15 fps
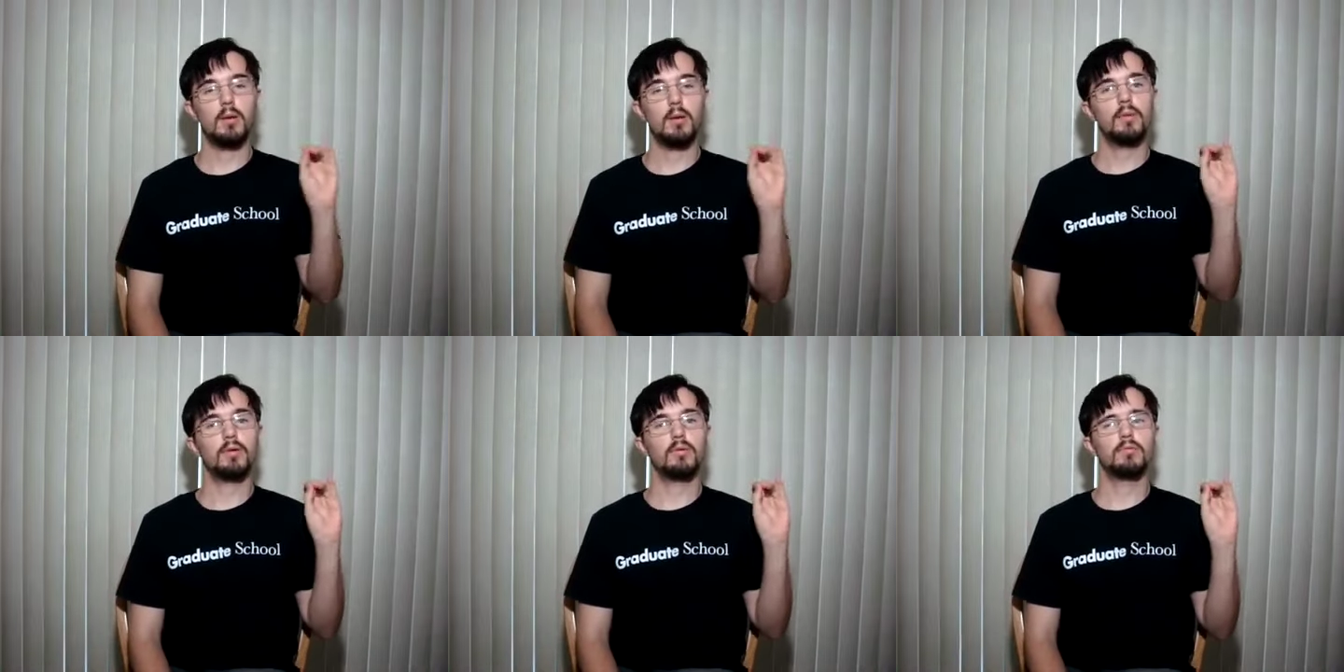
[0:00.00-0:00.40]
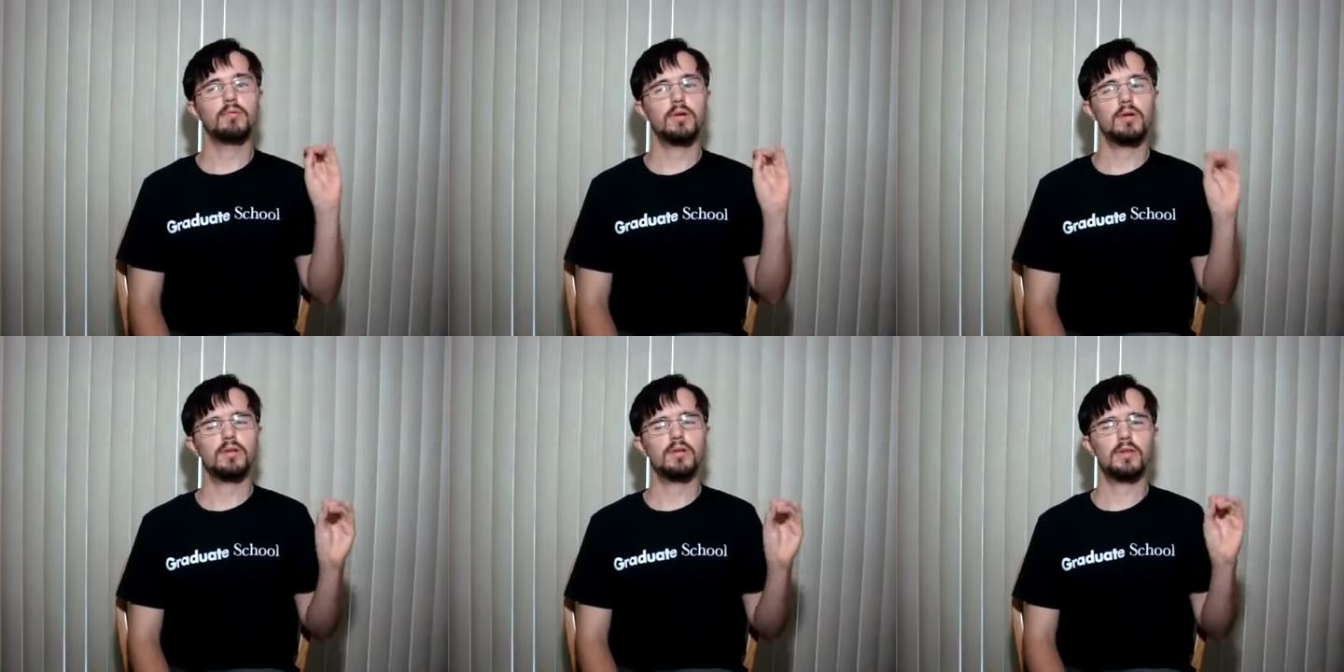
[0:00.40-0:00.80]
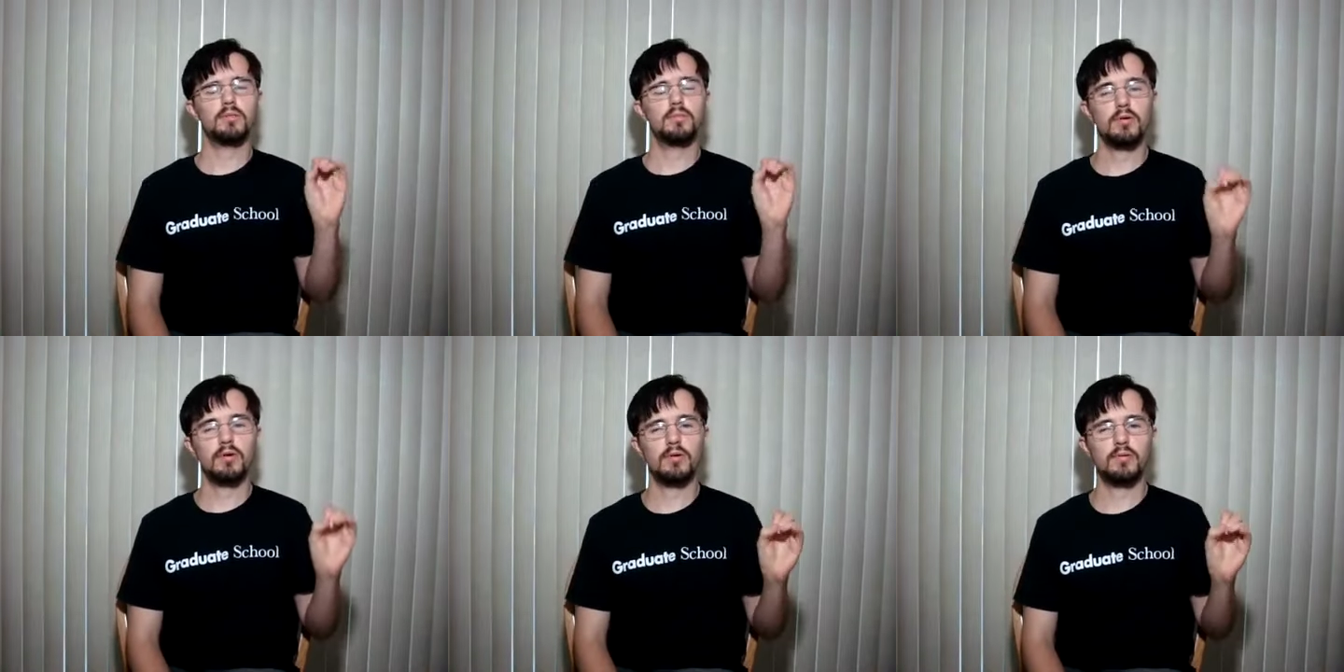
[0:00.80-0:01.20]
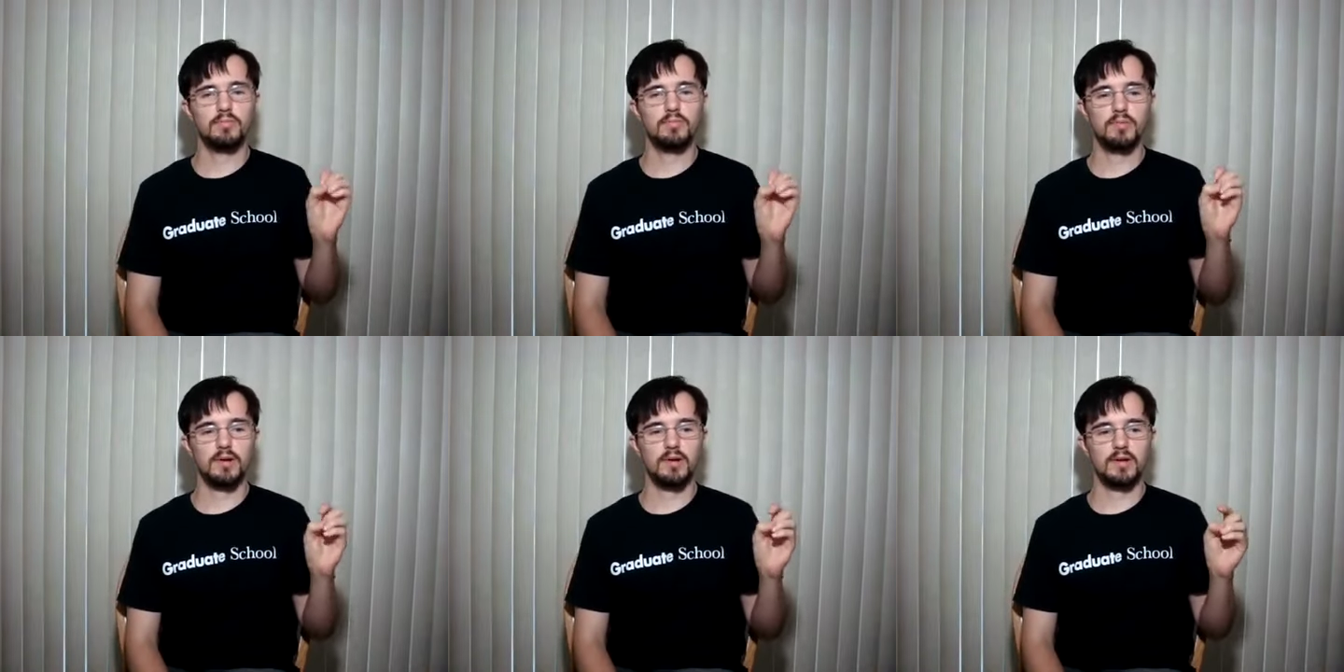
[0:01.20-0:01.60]
But really the important
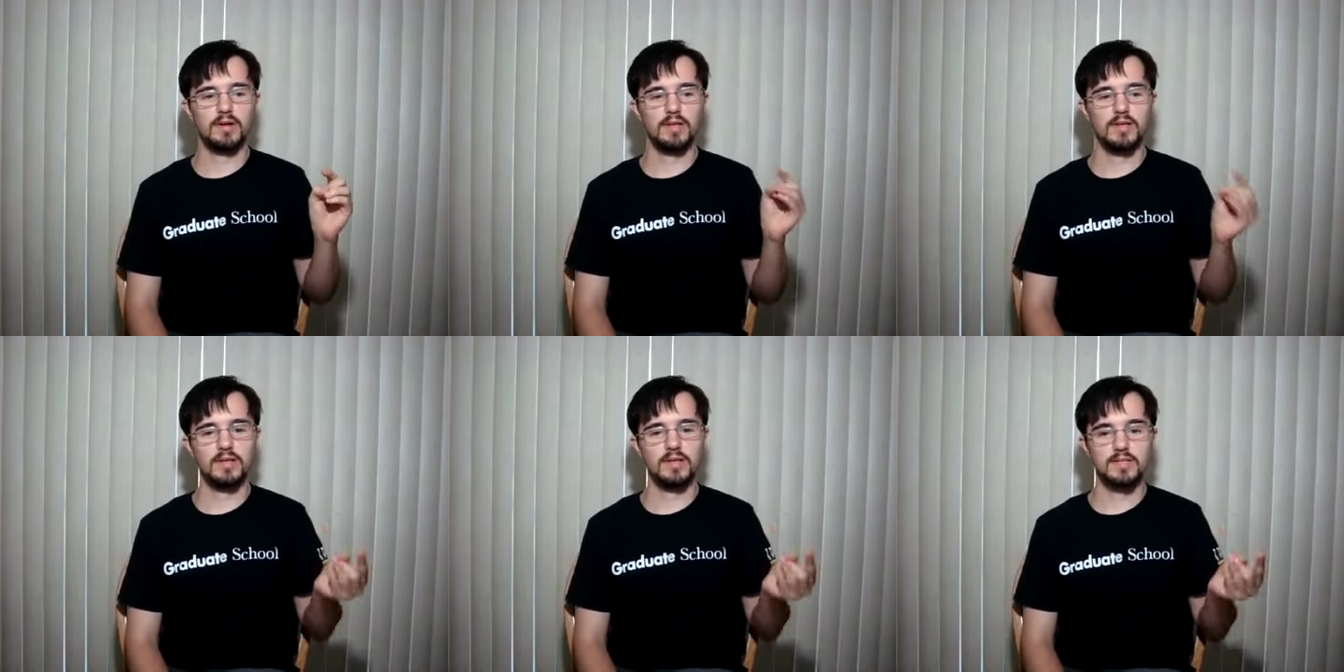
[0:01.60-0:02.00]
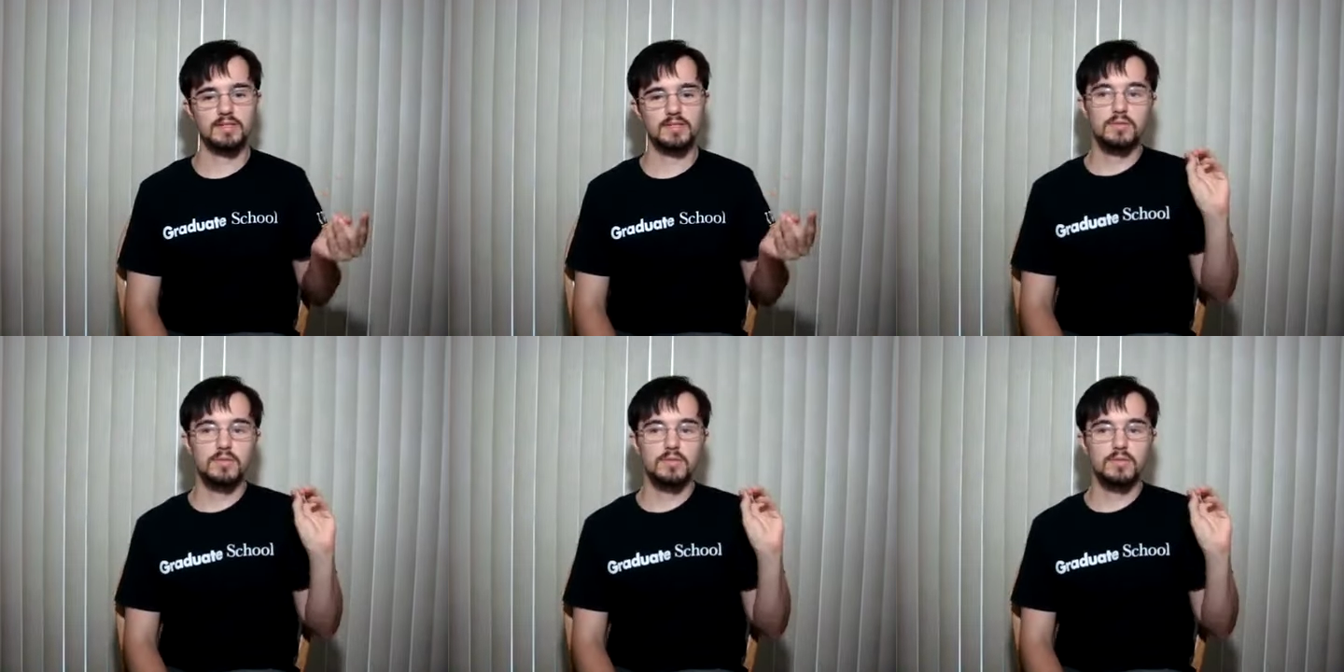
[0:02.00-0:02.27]
part is